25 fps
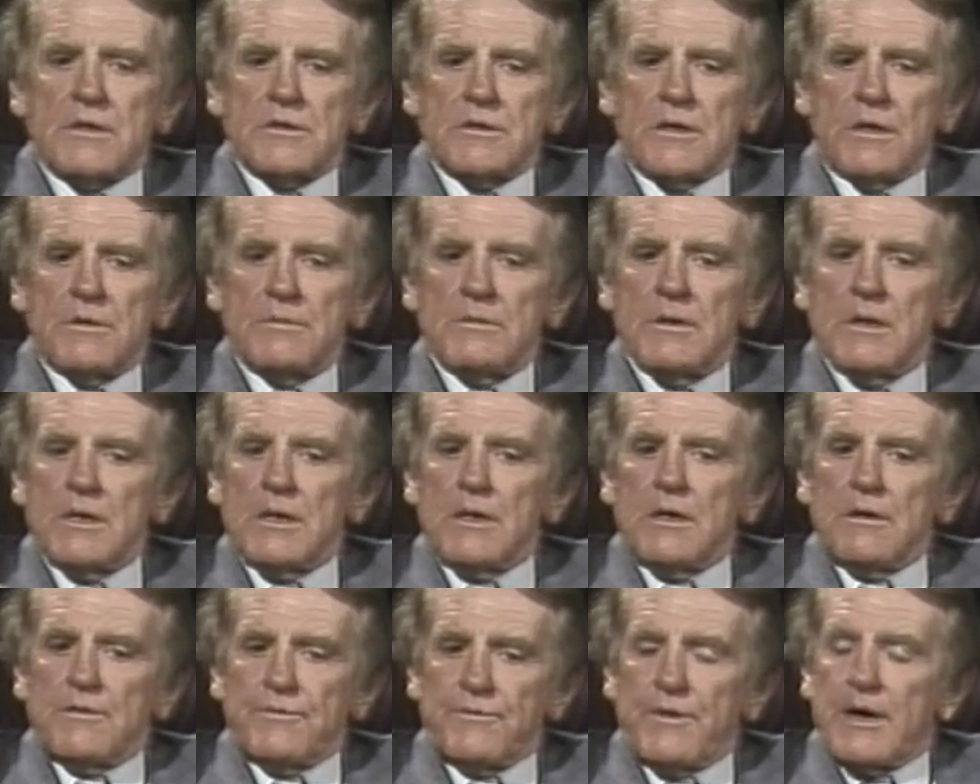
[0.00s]
So
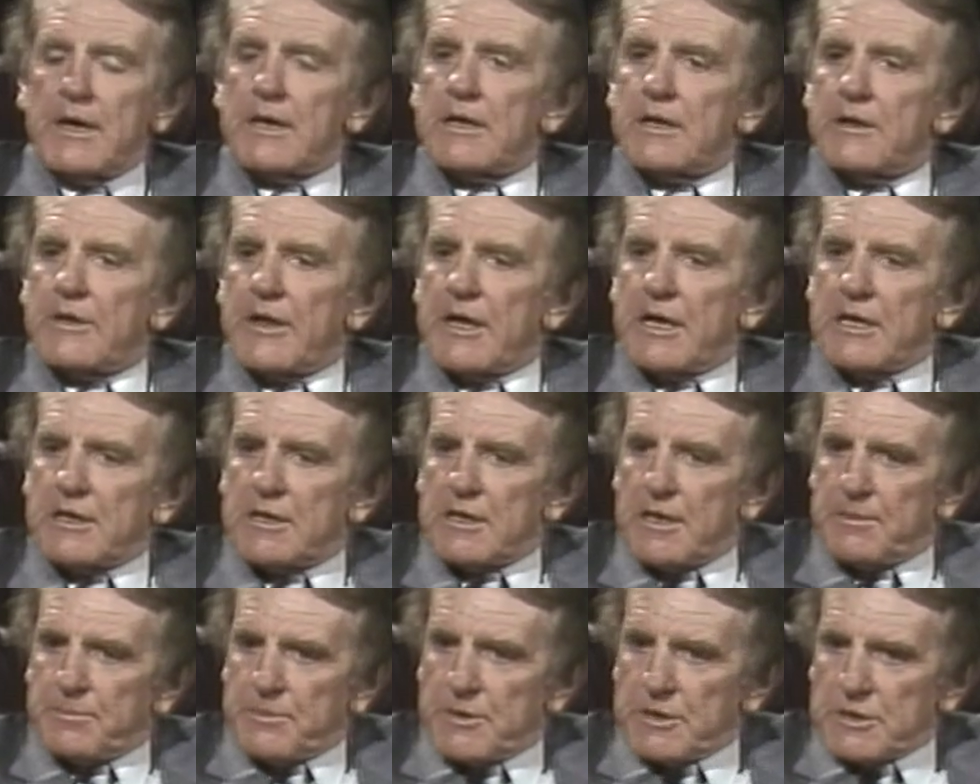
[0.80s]
finally they ended
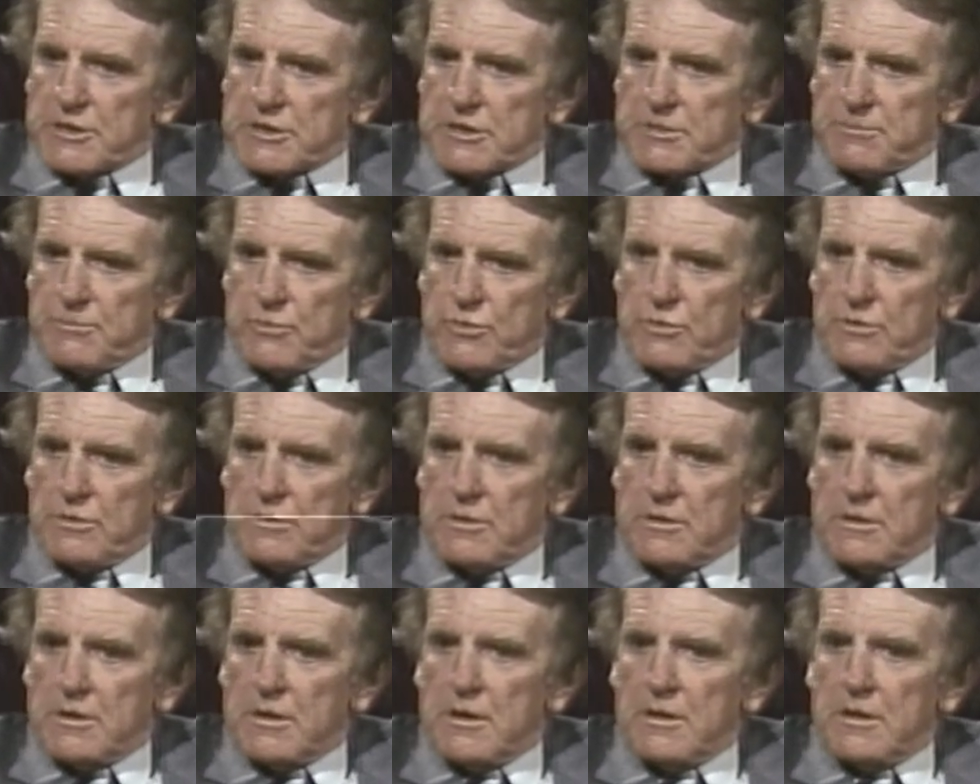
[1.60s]
up in a
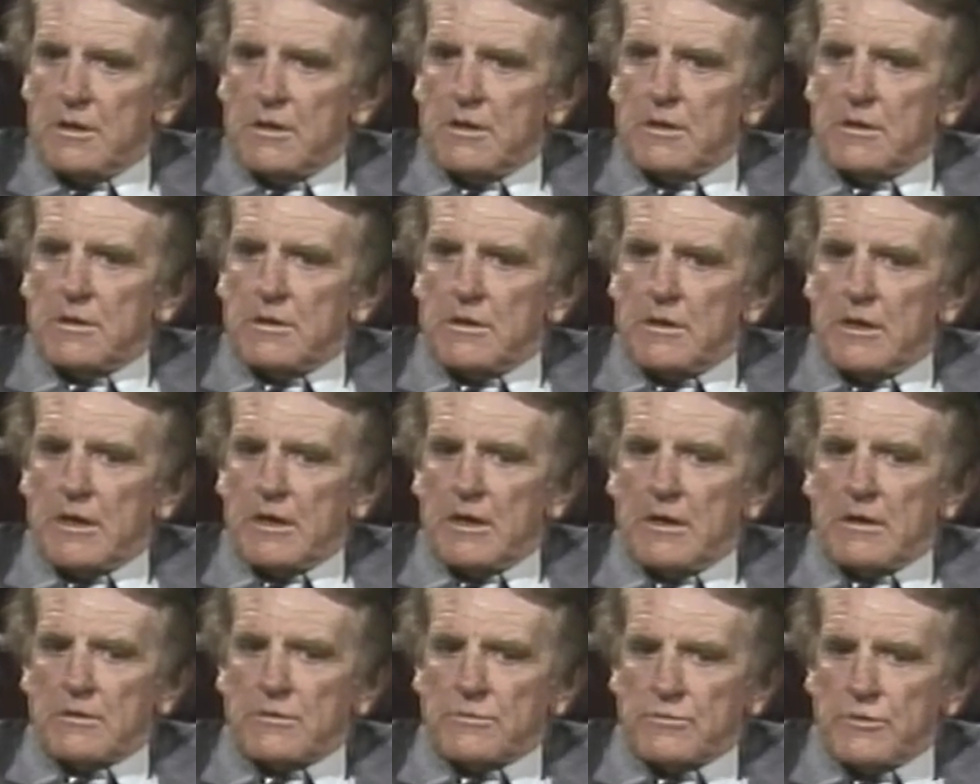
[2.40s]
small
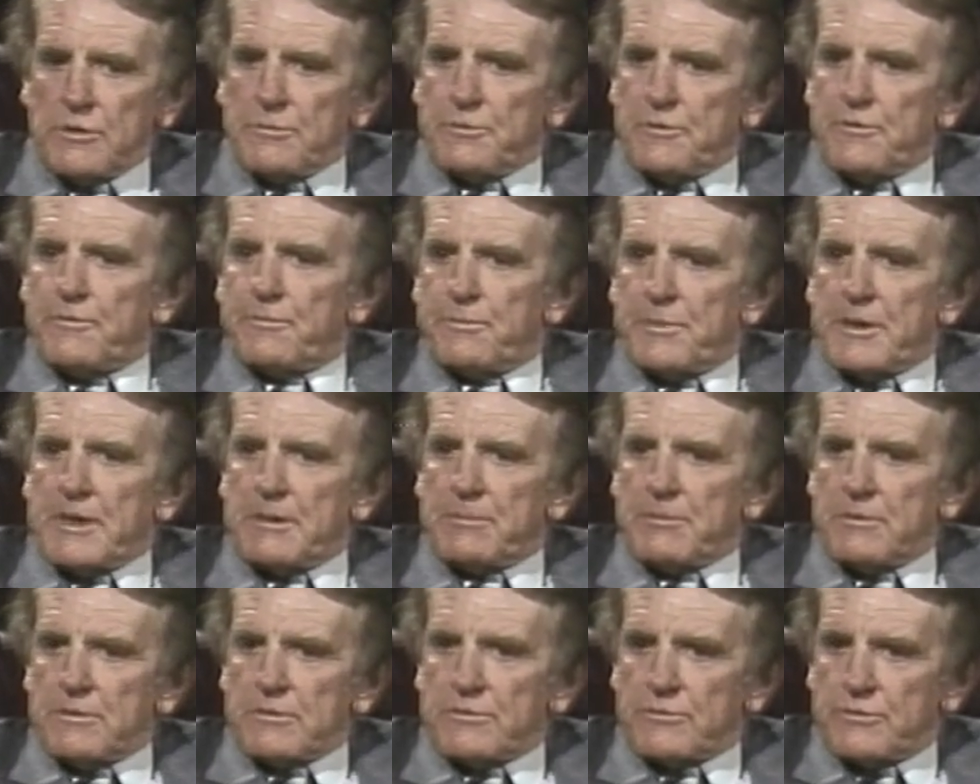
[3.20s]
group of
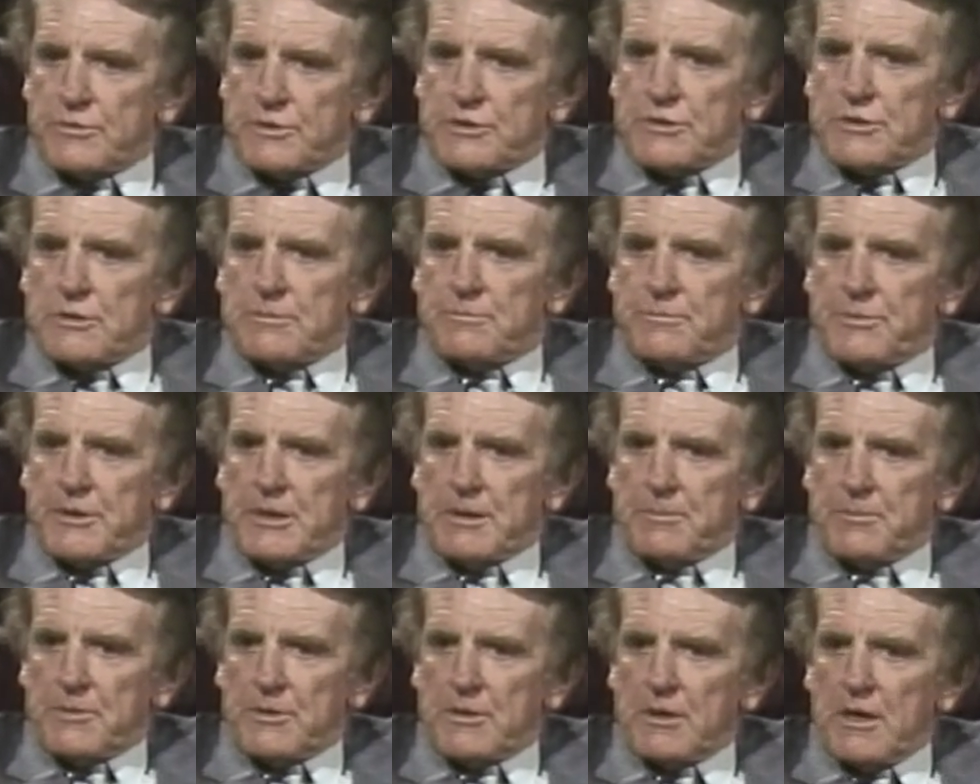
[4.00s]
people, Christian
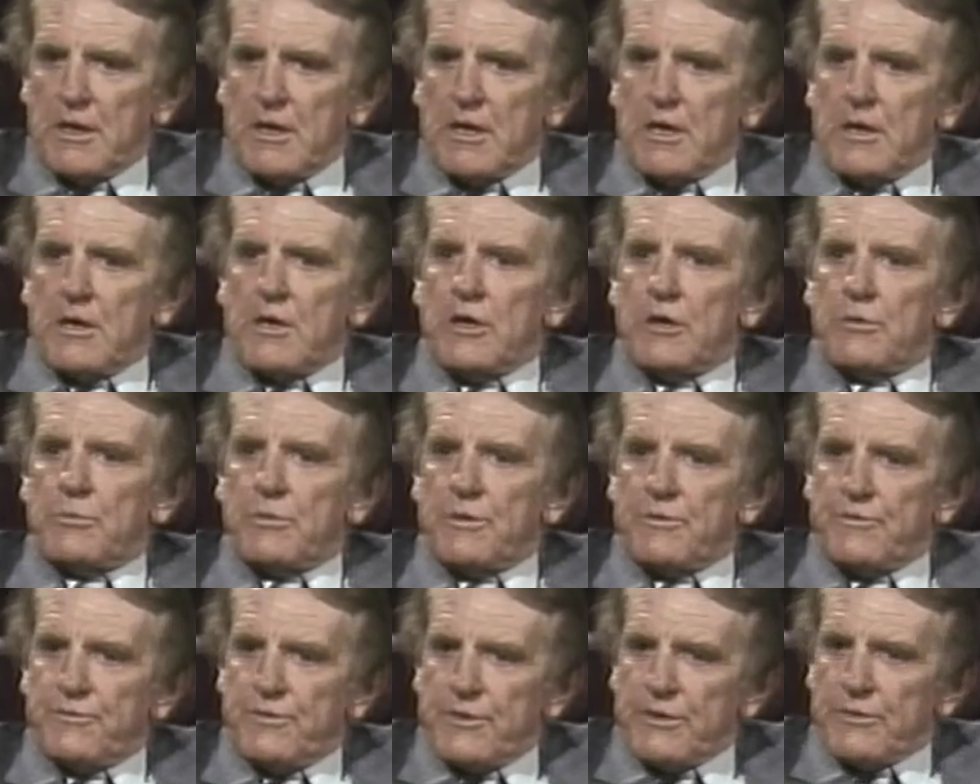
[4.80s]
people, who
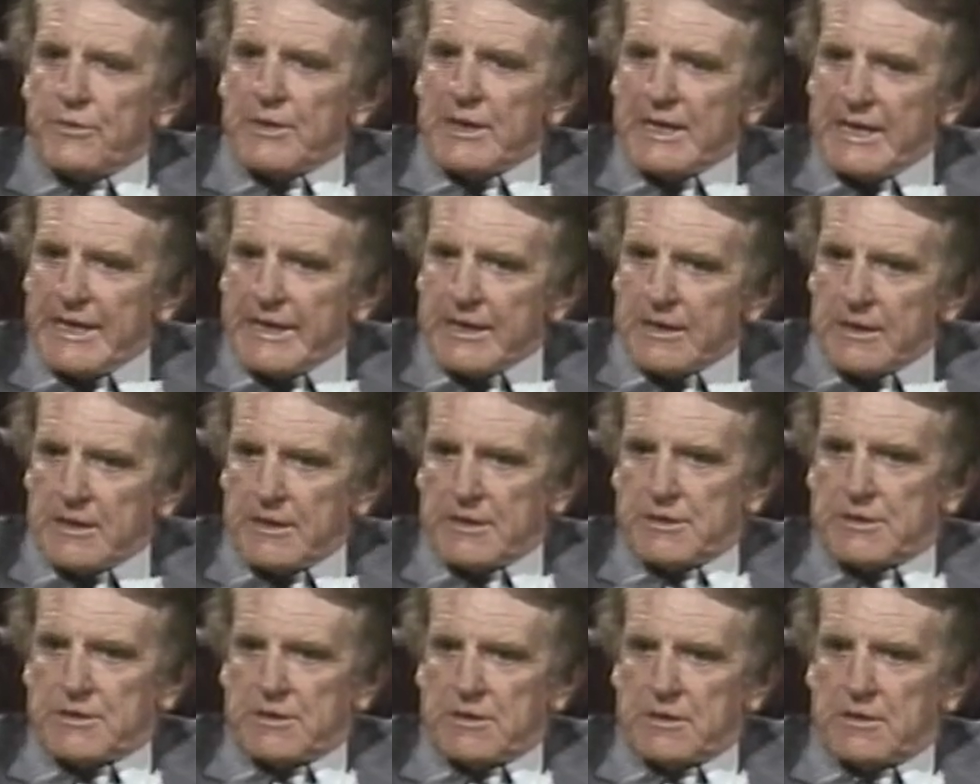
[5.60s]
were very
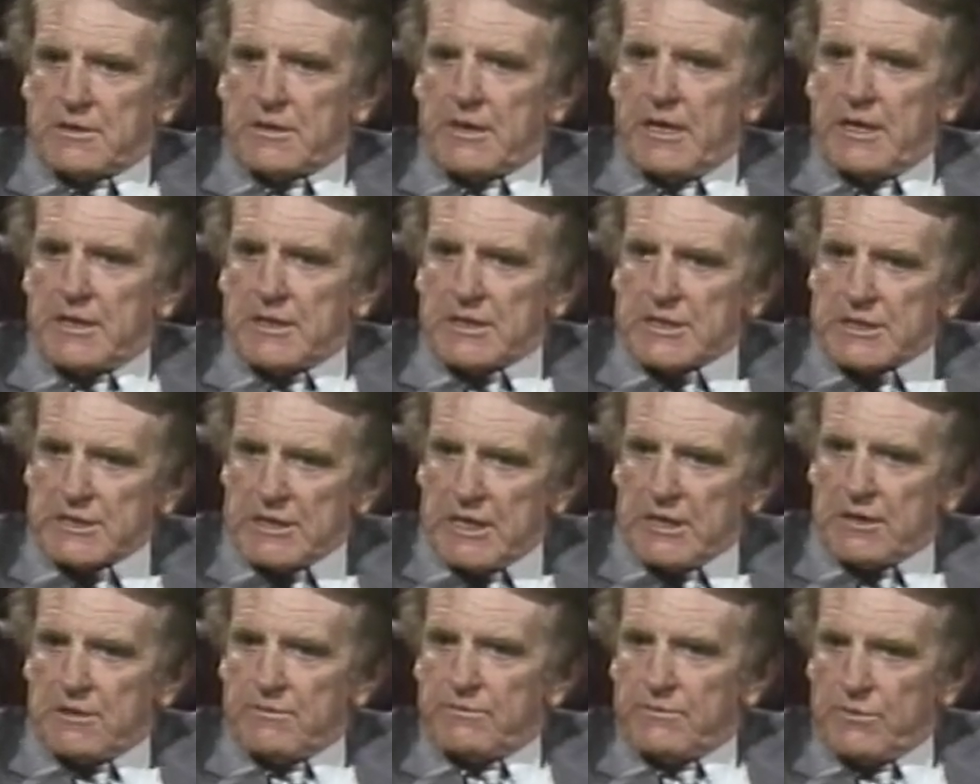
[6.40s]
legalistic. They had a
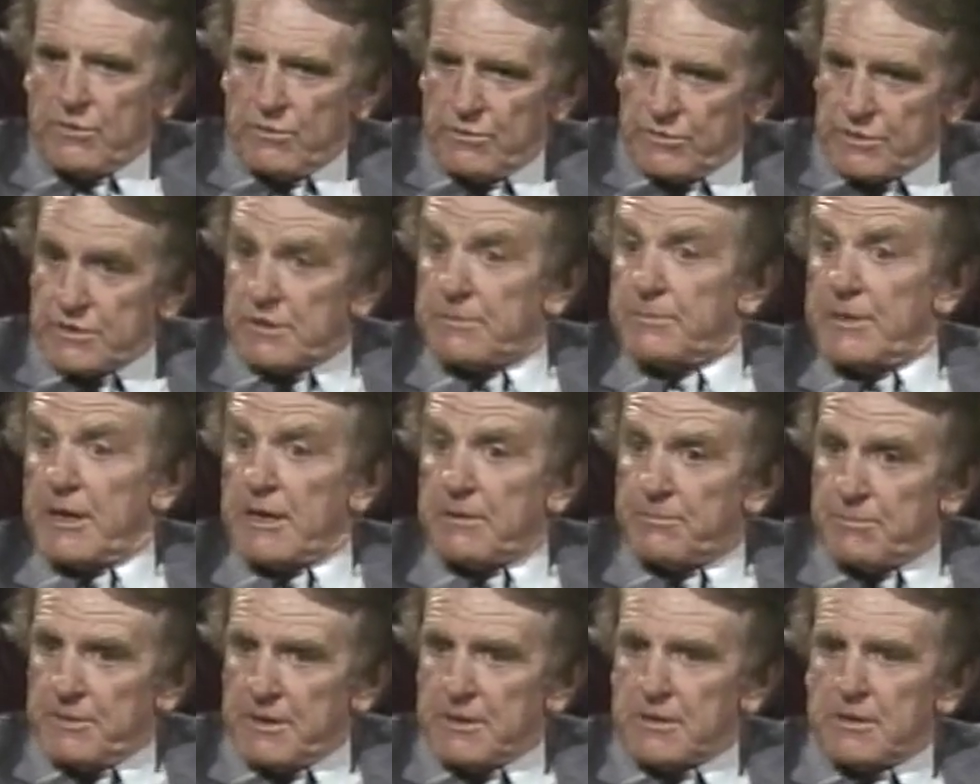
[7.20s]
set of laws
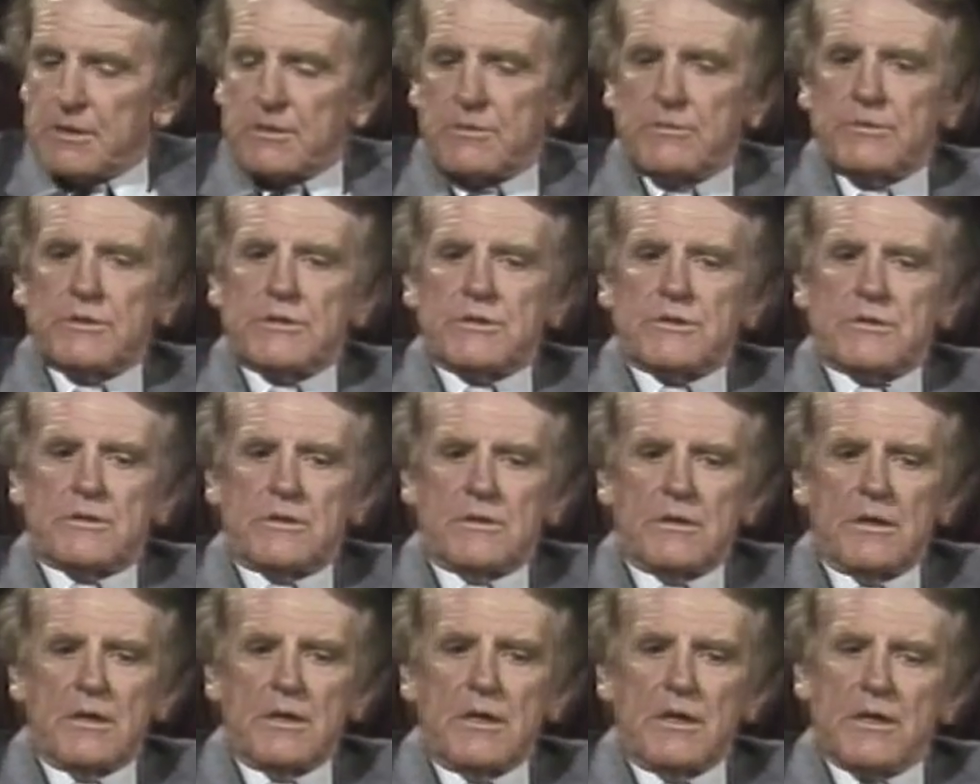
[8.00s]
about being a Christian.
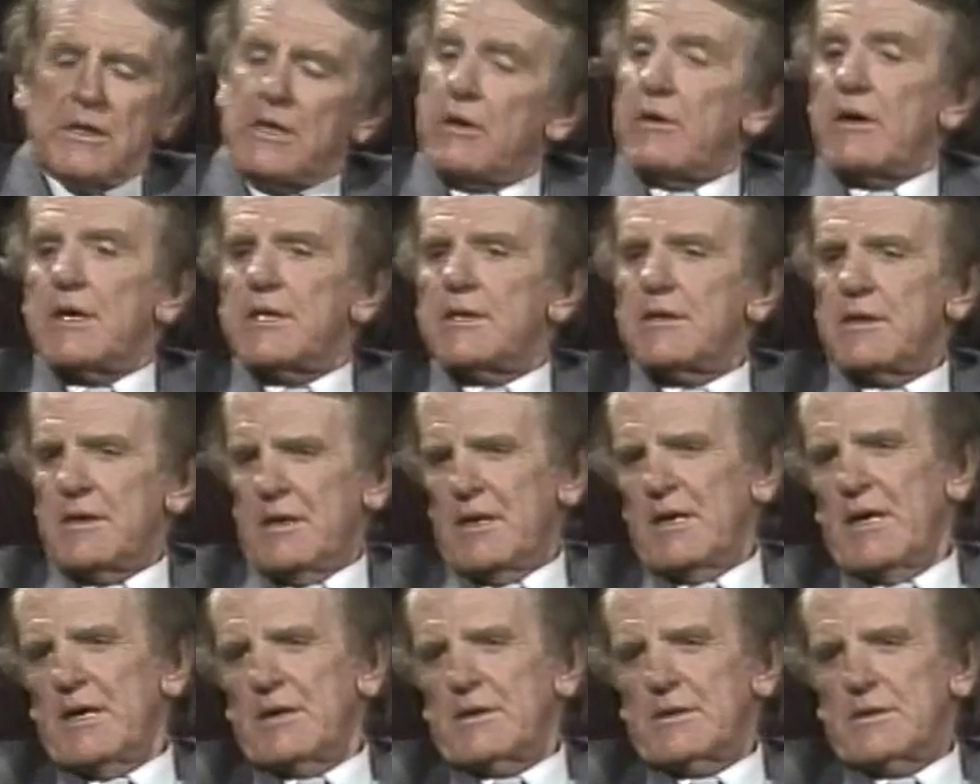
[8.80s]
Now, I didn't
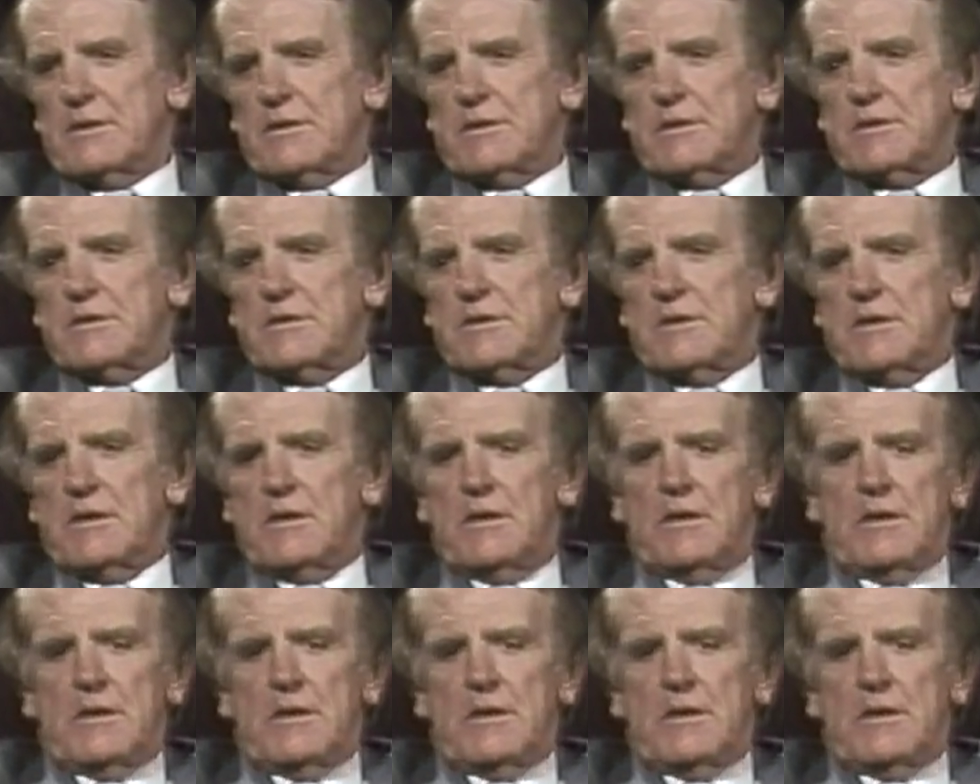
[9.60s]
like this.